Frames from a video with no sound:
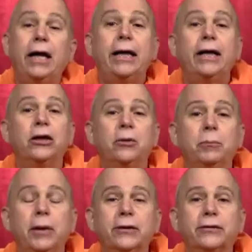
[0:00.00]
In the
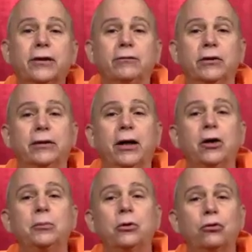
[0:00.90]
midst of a
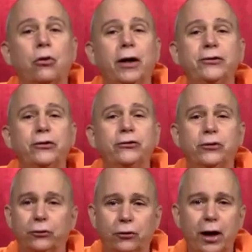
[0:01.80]
terrible crisis
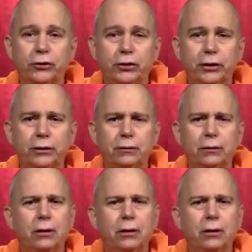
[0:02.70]
or tragedy,